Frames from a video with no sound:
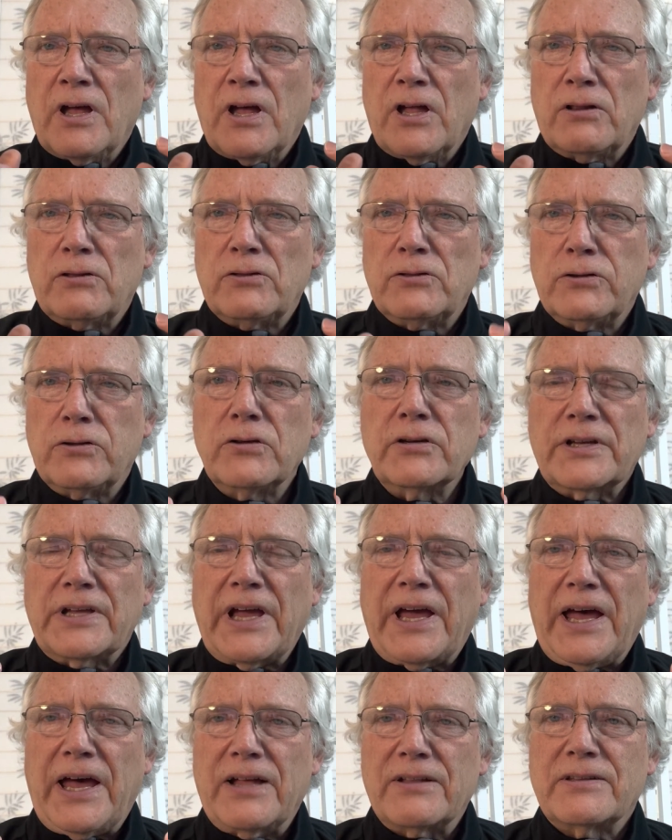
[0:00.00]
look
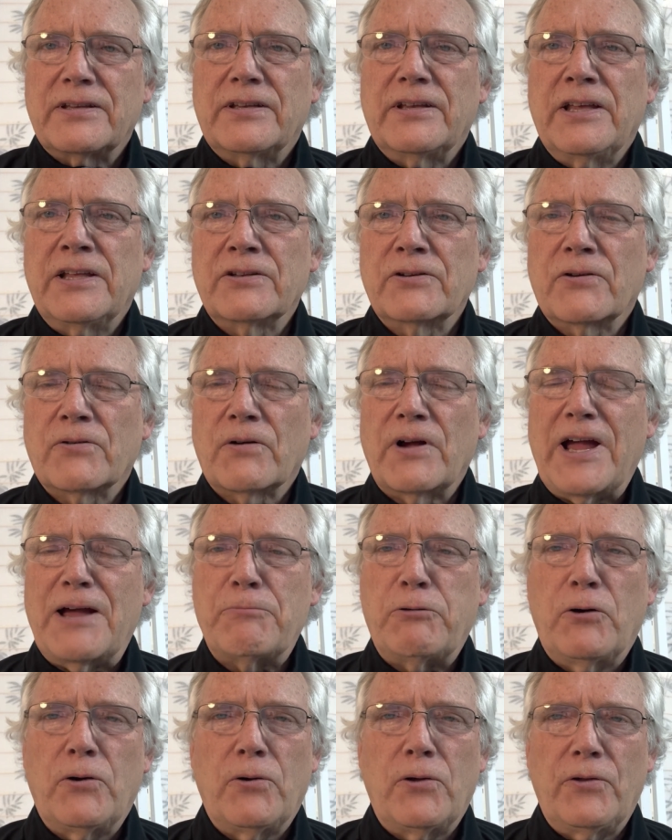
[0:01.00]
at and grab
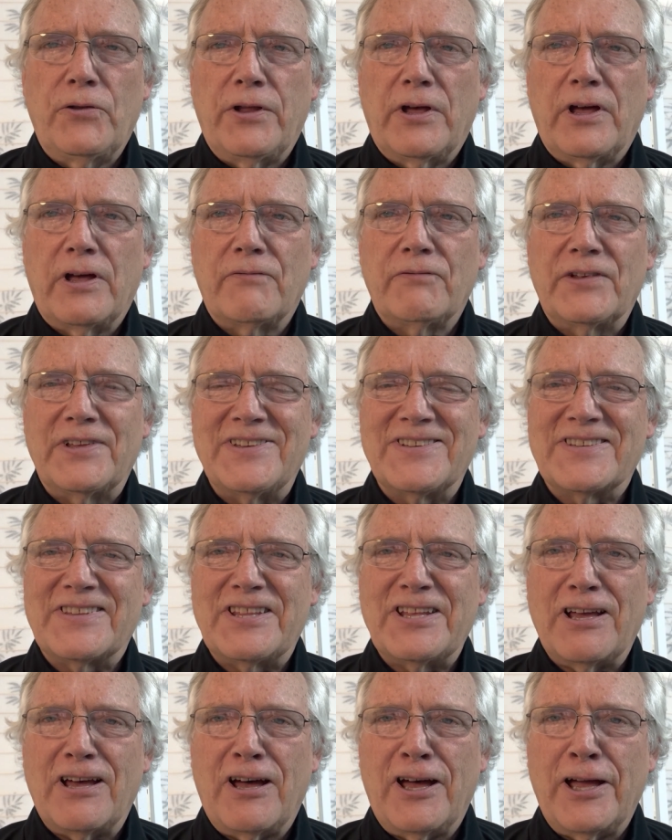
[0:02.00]
hold of is
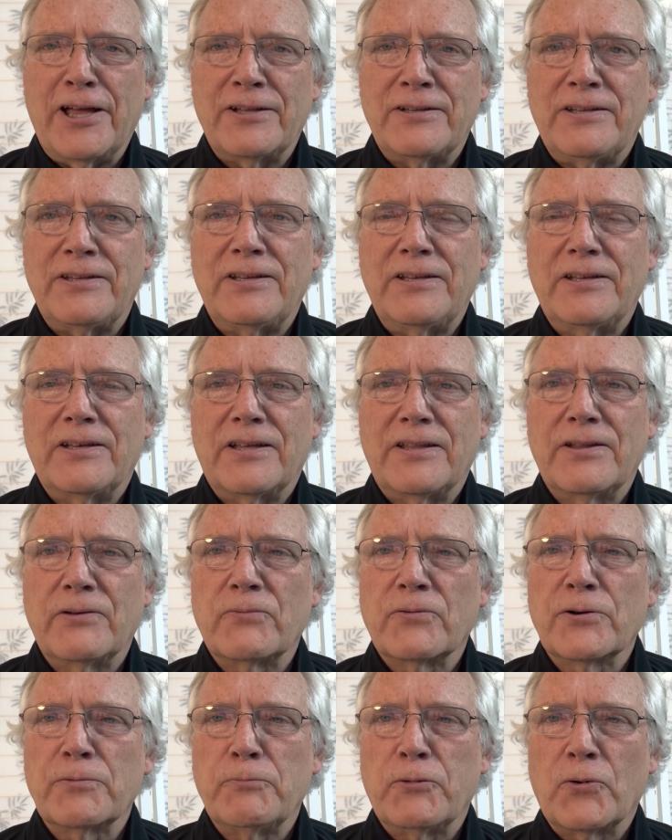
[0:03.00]
the idea that
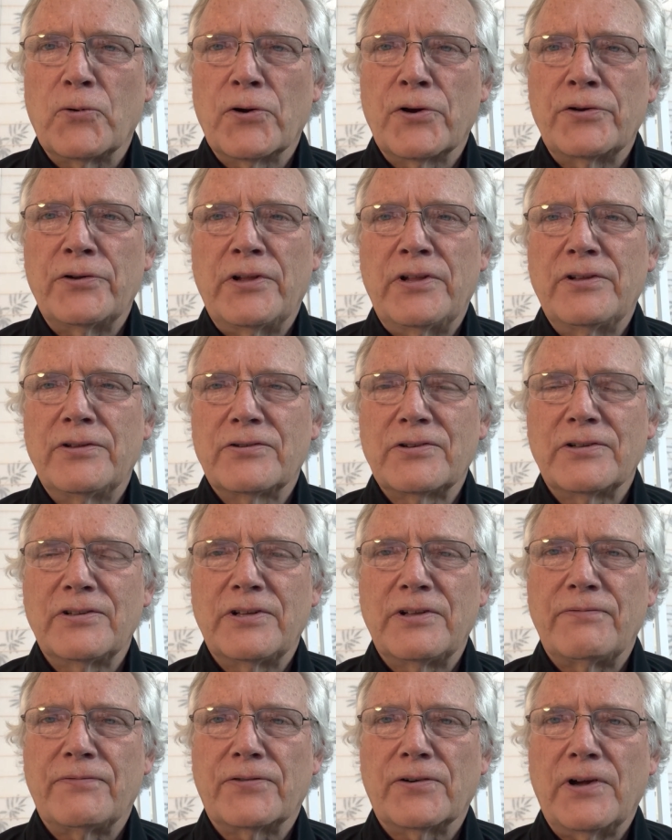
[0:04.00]
we're born to
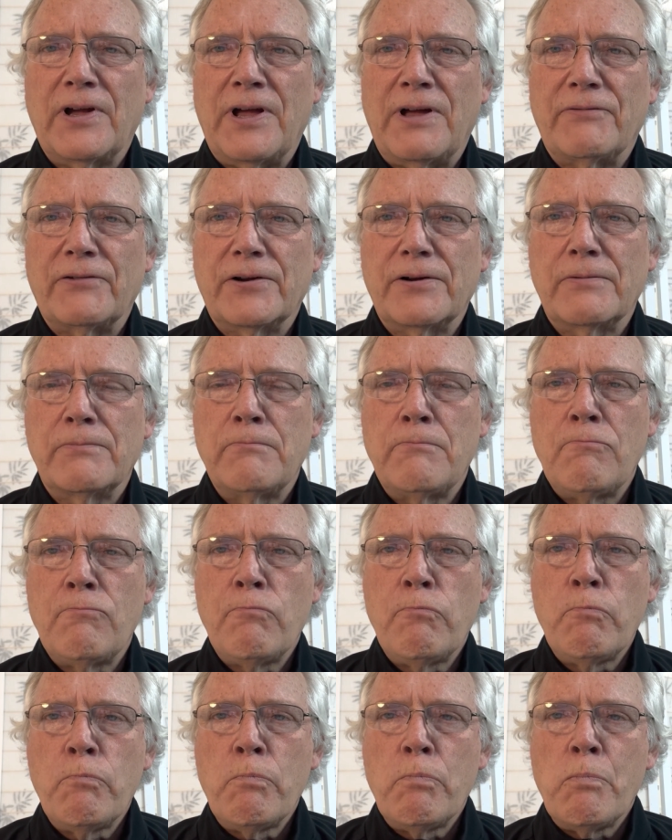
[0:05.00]
live forever,
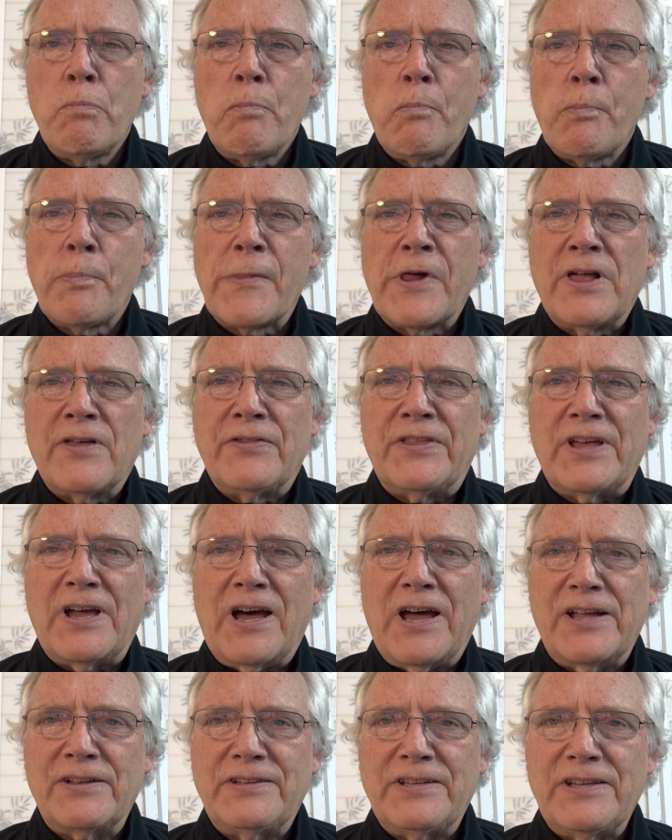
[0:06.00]
the
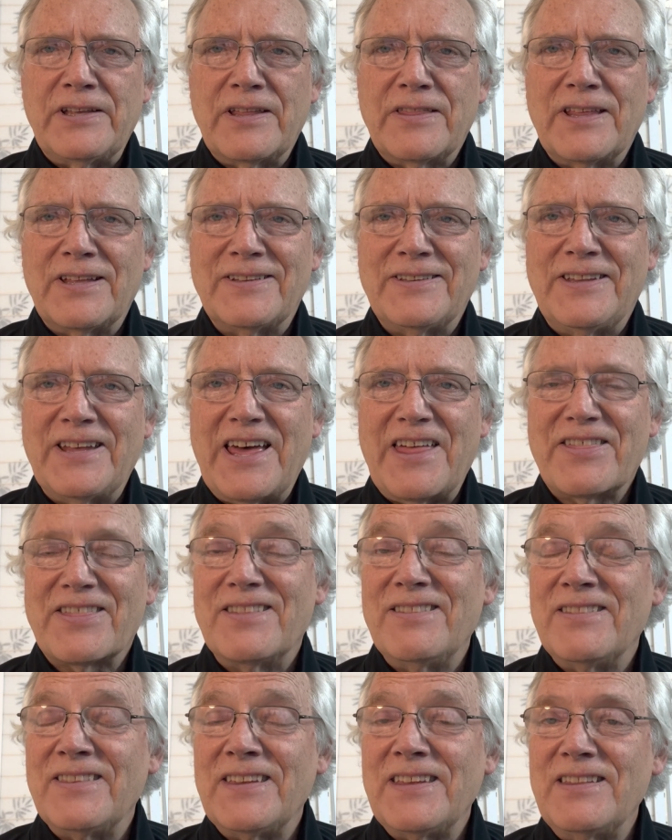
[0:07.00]
idea that death
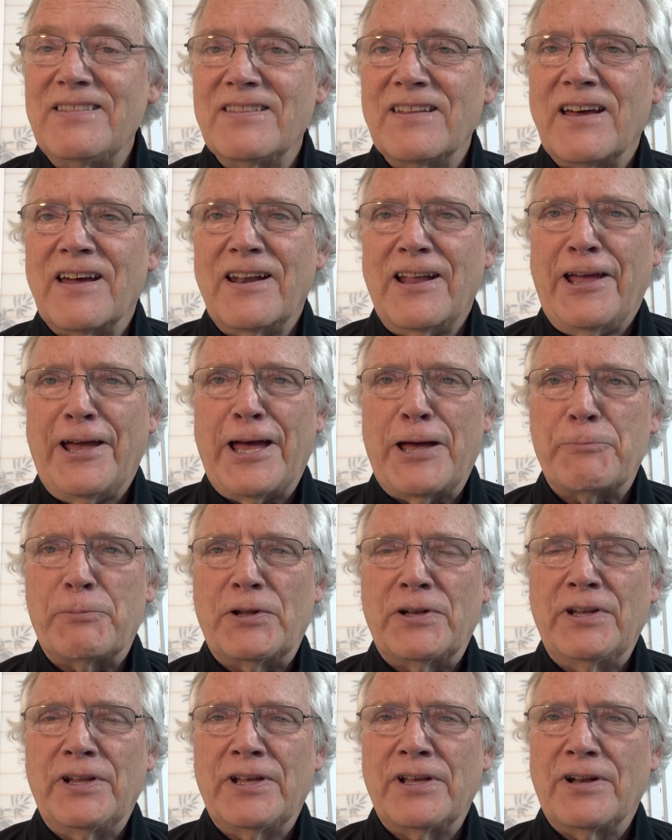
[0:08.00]
need not
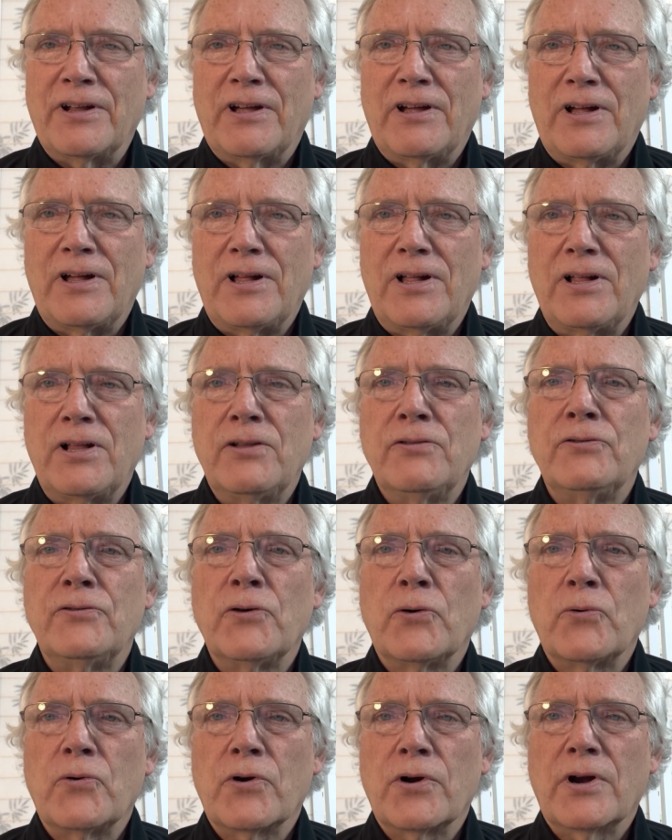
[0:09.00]
happen at all,
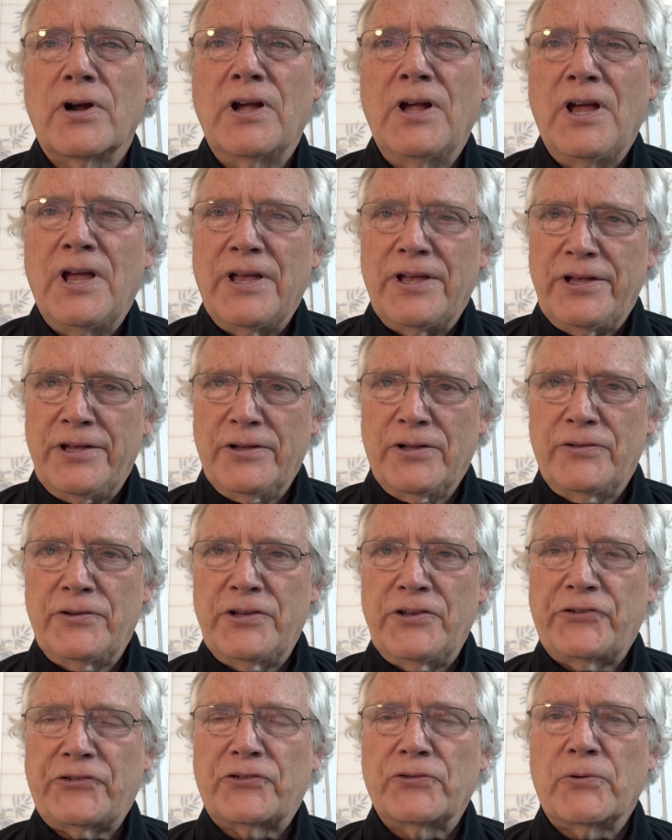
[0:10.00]
nor
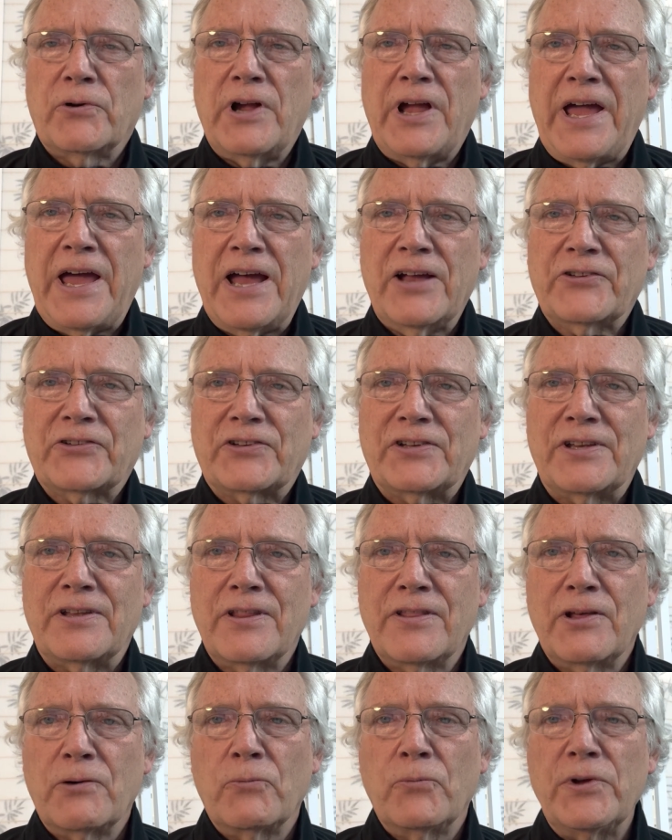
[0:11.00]
illness, nor
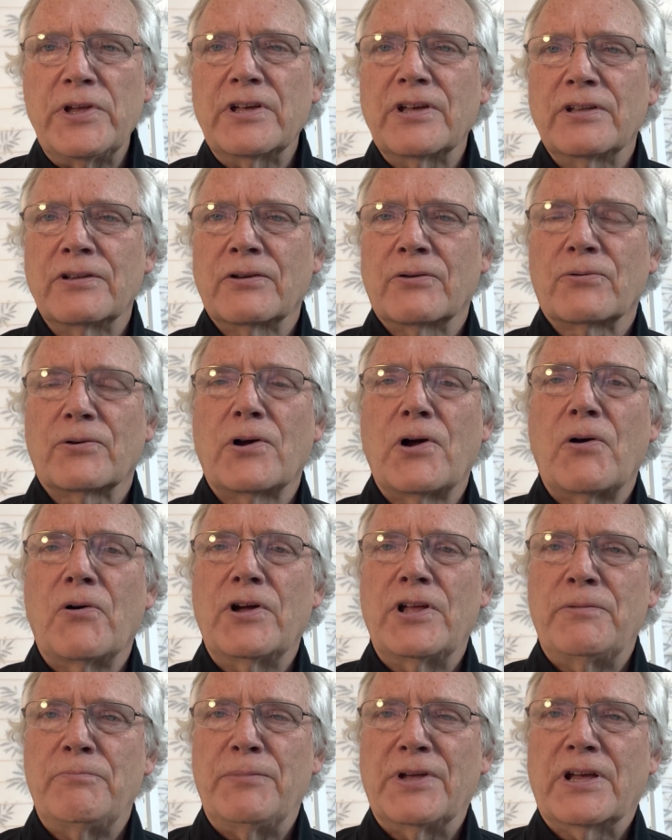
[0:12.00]
accident, that we can grow
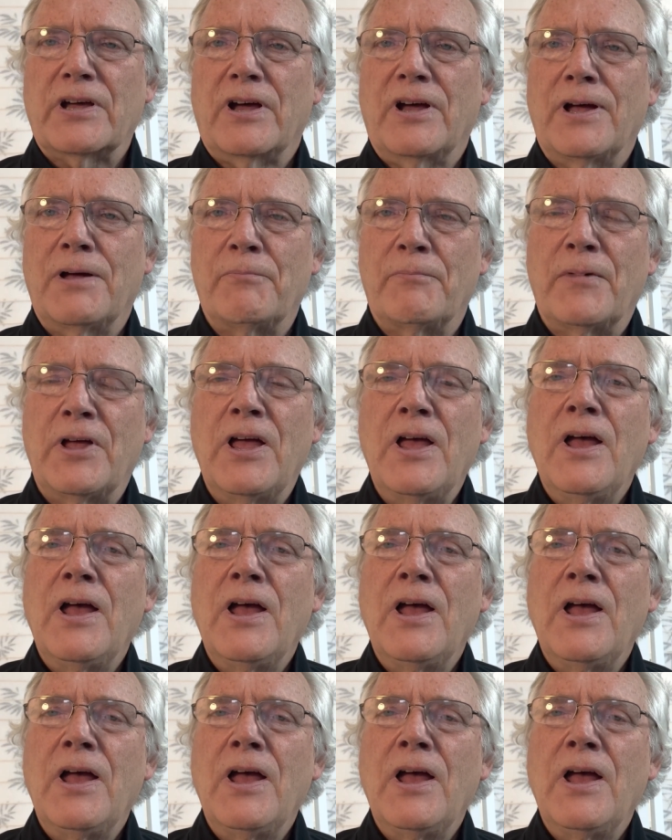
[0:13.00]
and become